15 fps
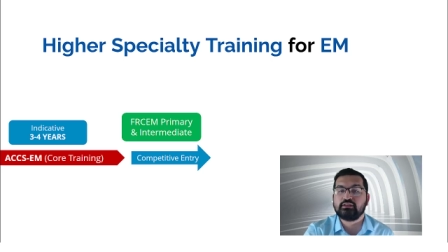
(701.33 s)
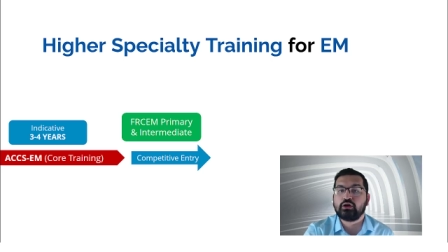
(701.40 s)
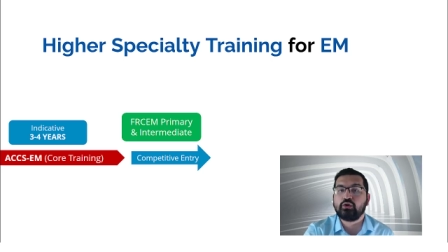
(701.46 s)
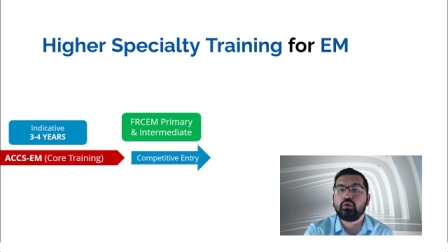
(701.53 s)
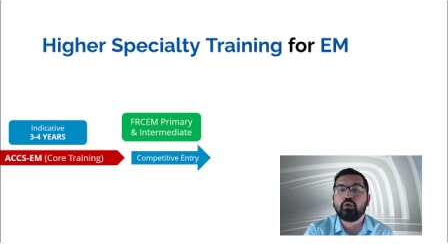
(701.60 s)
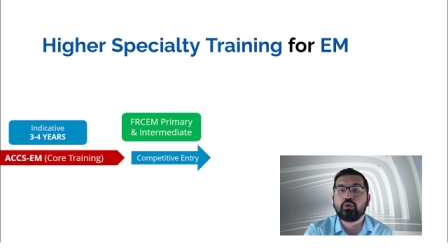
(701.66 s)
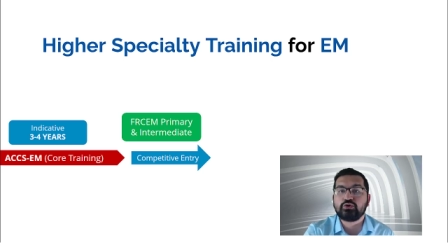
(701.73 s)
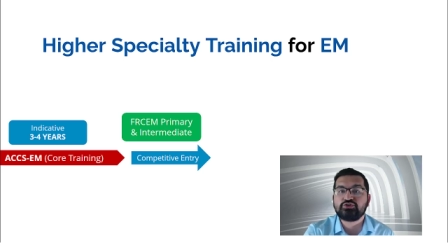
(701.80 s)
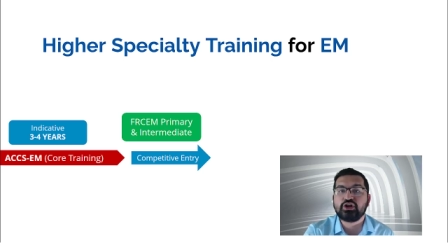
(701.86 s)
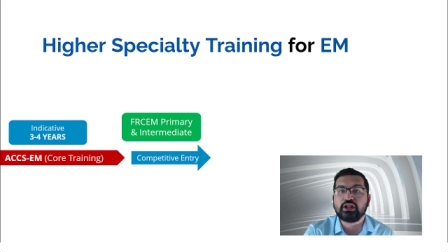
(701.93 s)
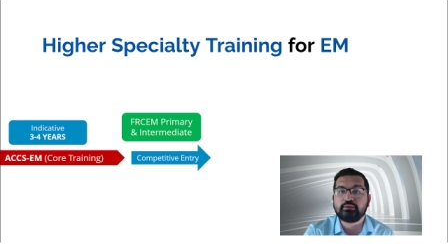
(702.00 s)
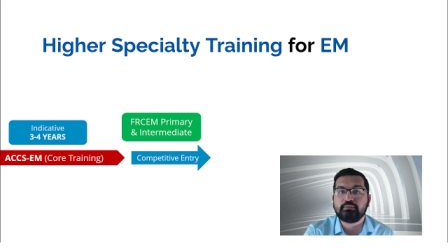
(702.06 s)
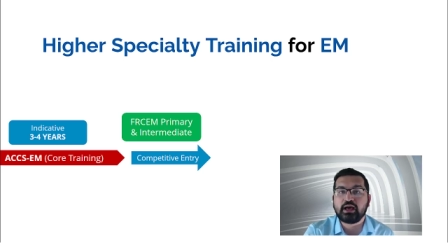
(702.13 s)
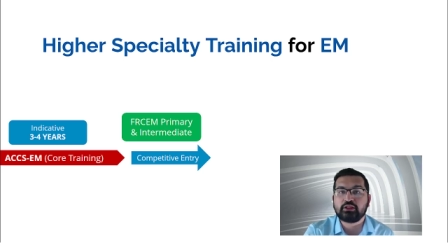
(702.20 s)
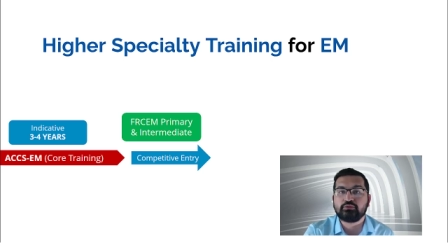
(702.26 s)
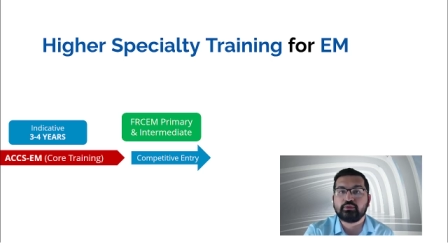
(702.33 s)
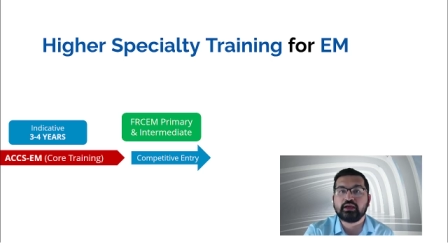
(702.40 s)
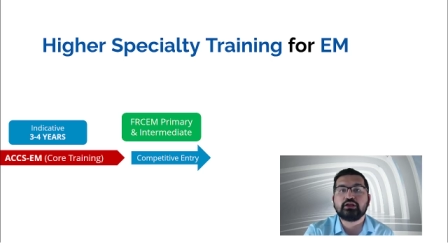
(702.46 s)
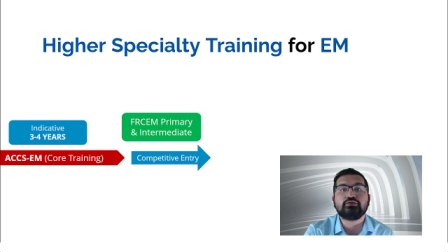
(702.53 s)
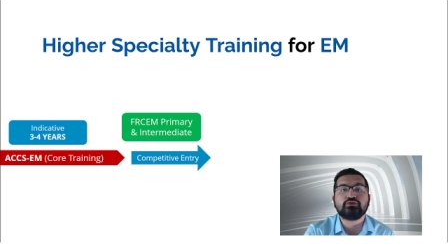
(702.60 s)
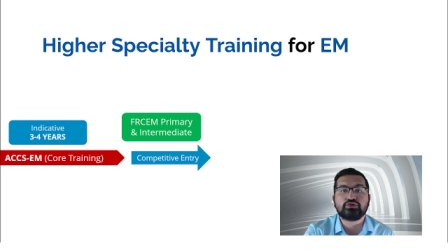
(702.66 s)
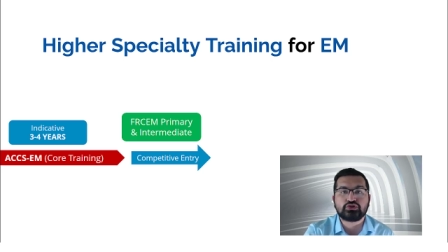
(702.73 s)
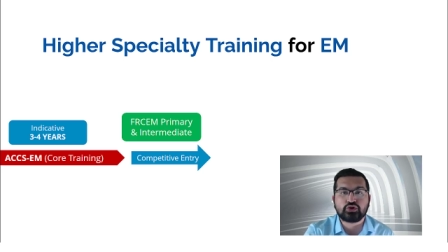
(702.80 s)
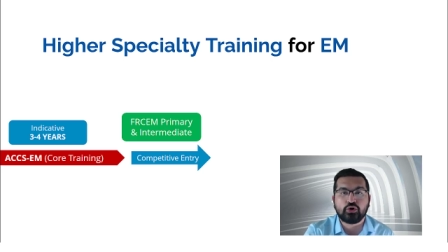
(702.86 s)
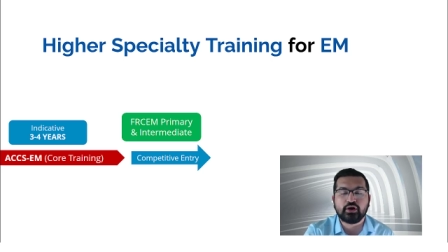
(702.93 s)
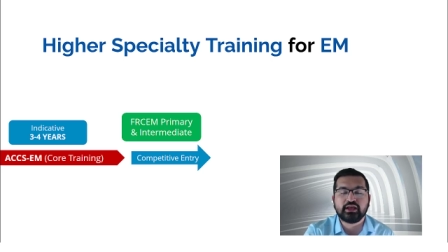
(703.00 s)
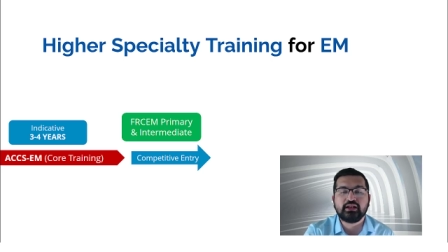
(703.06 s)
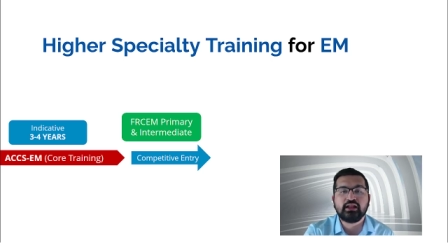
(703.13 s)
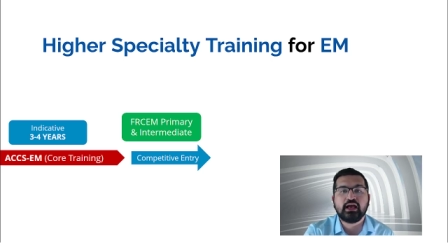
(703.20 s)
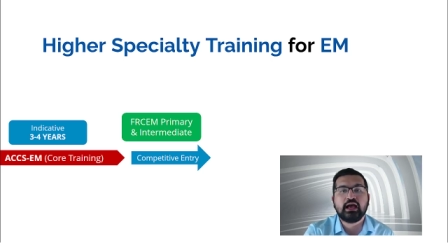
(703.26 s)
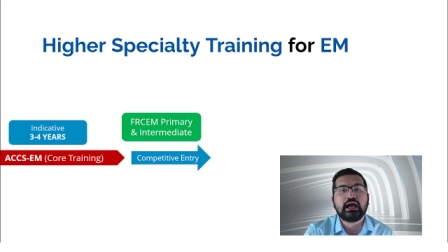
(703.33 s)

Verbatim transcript: core training pathway to join